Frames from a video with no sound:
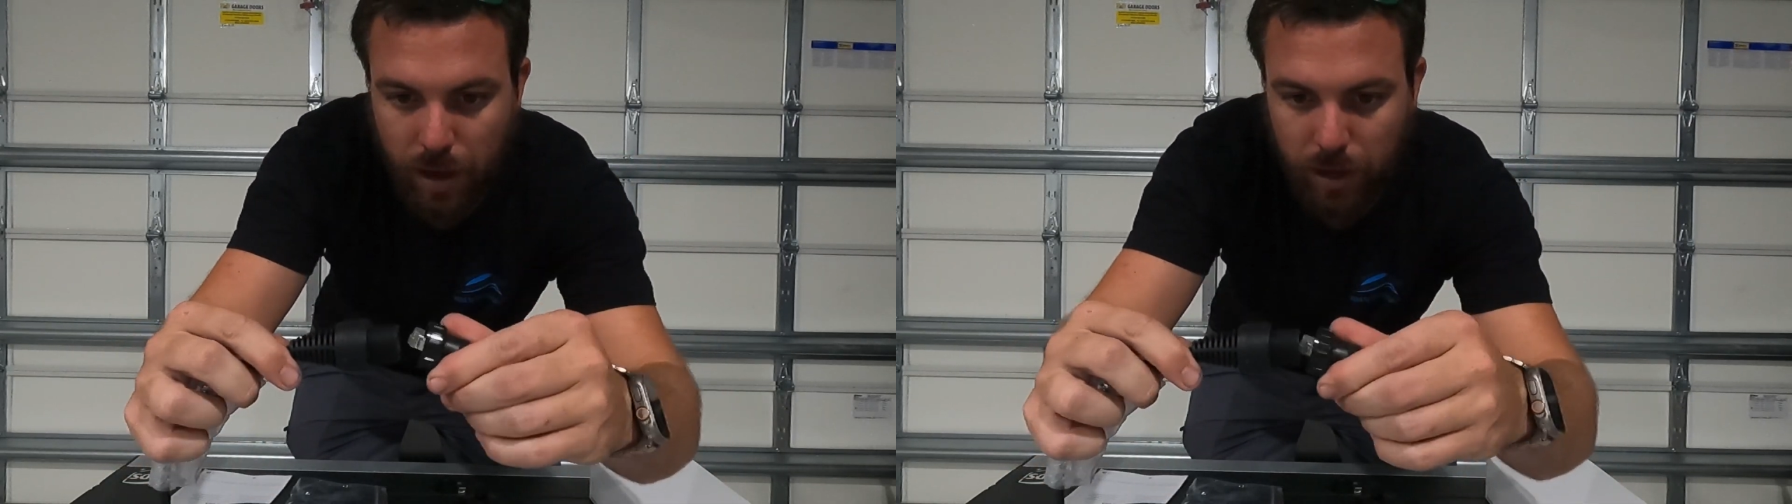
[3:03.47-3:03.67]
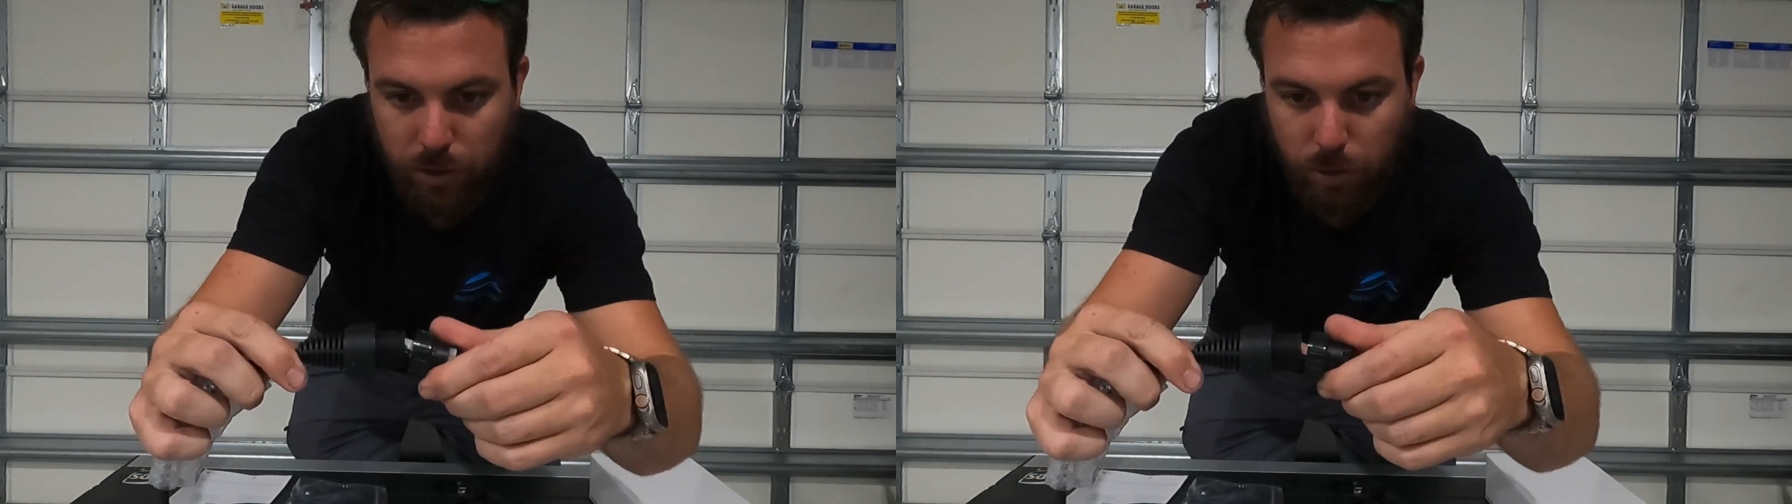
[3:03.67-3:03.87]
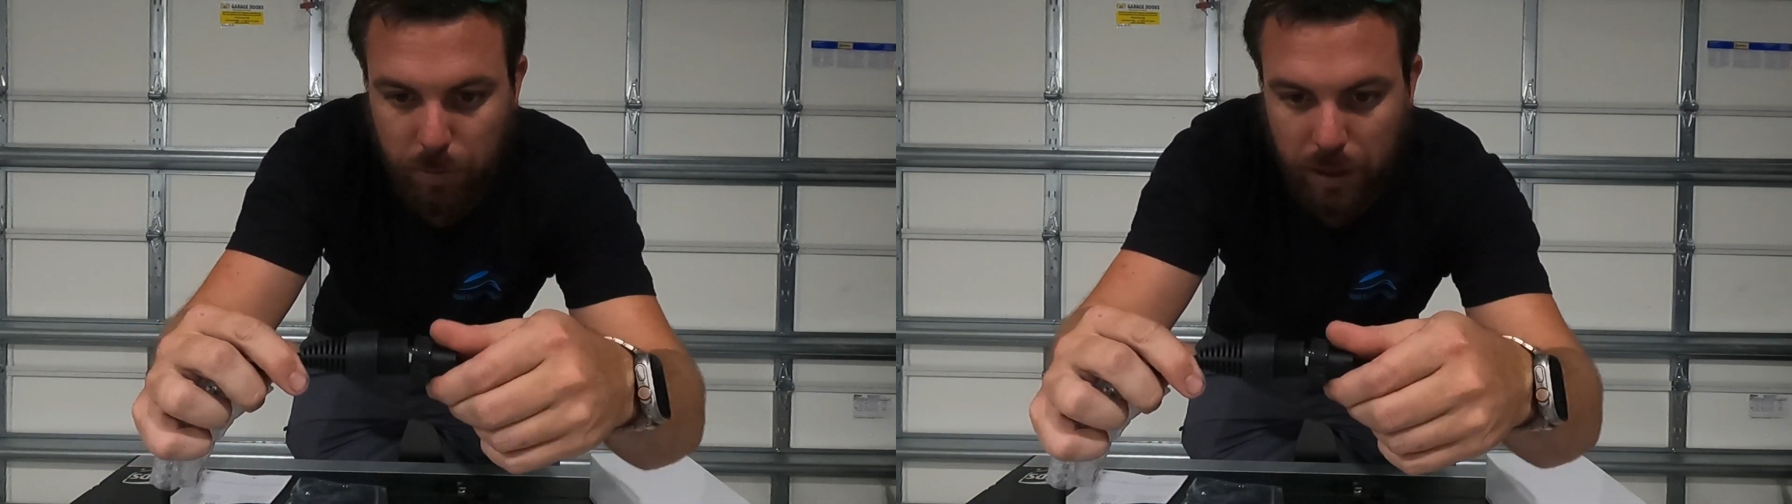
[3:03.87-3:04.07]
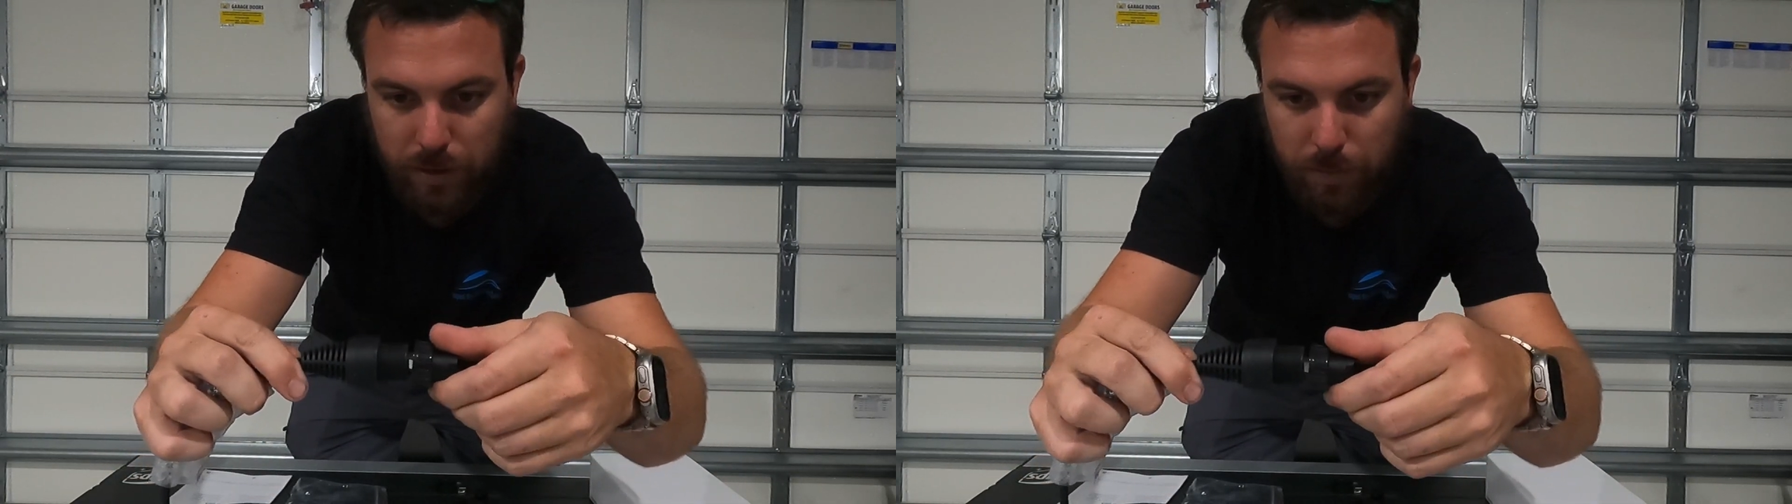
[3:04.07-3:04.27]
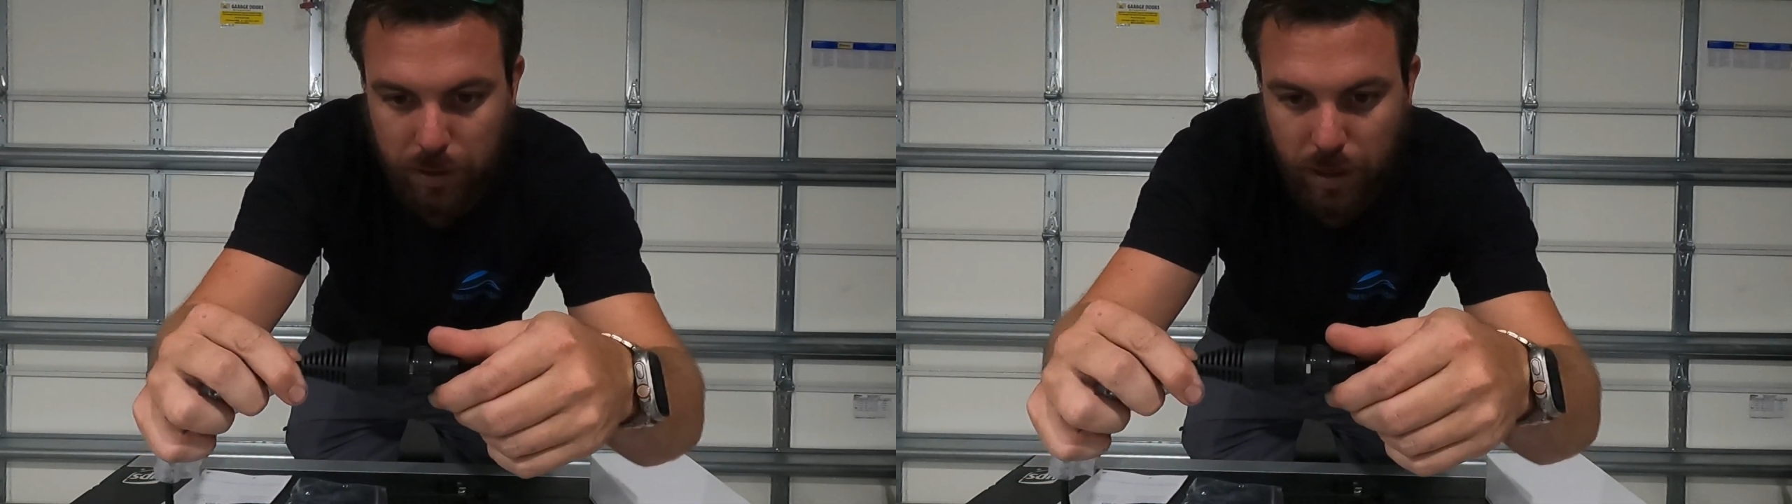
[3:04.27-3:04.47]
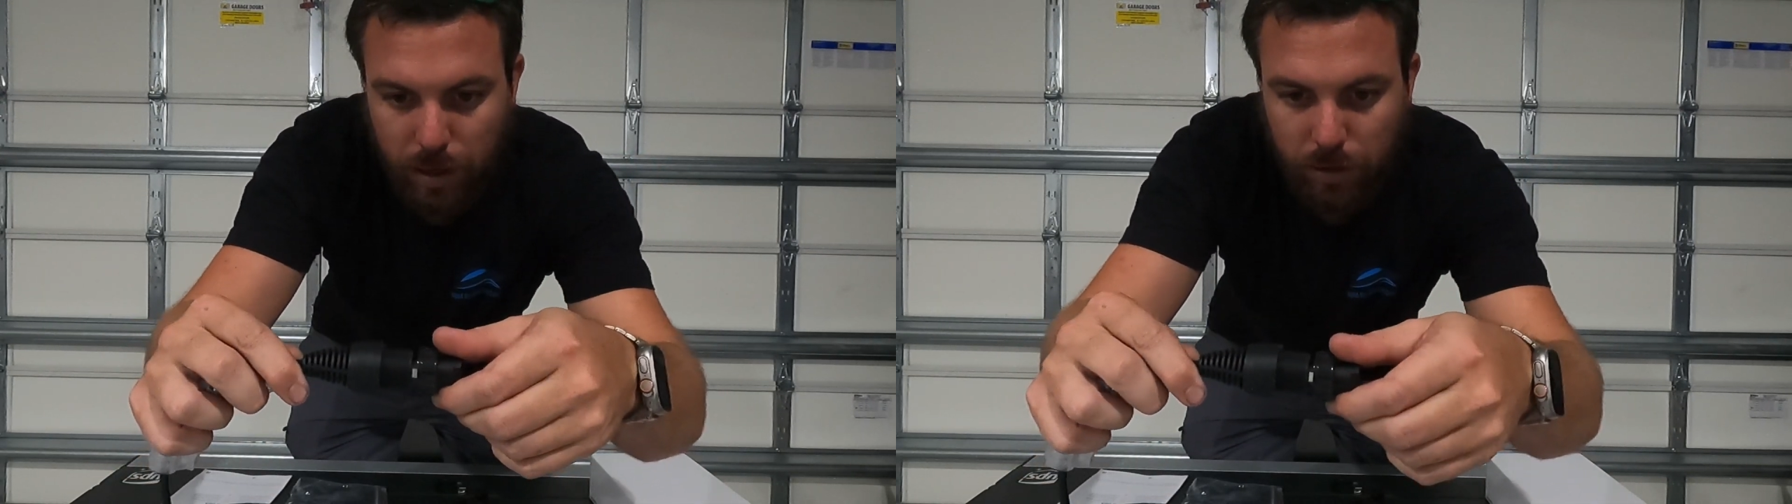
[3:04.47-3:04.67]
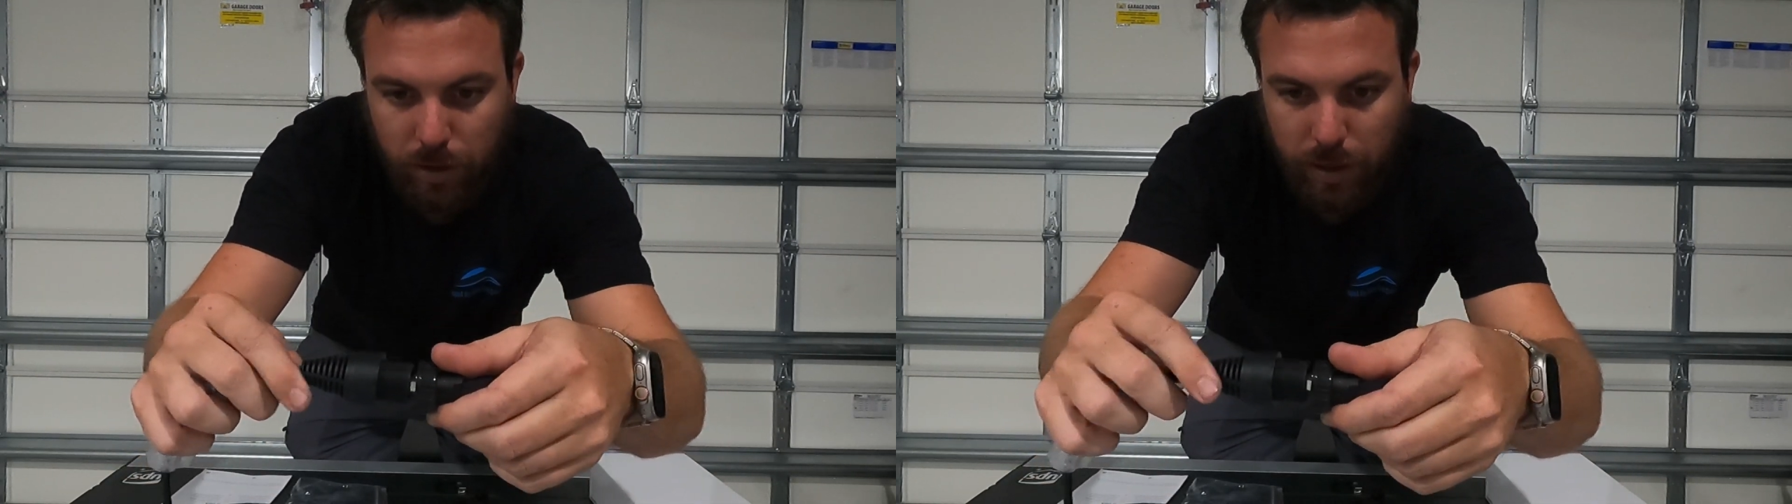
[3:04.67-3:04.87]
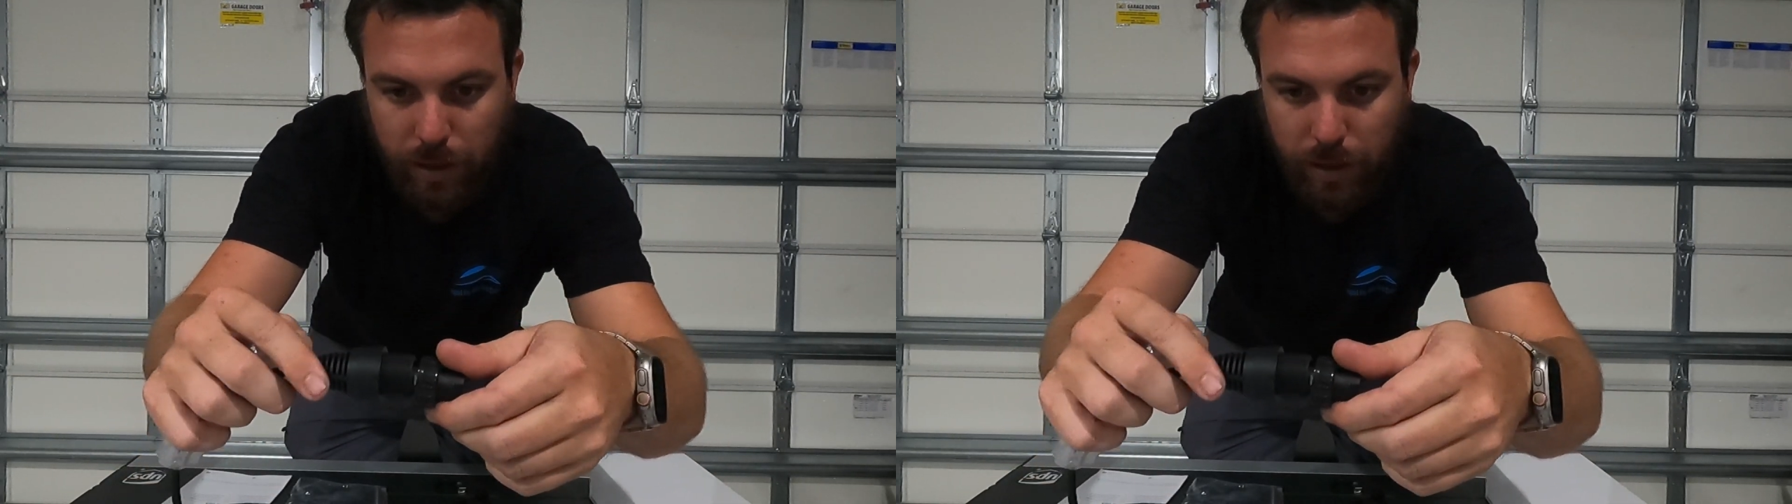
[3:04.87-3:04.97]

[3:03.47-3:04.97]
and you'll mate them together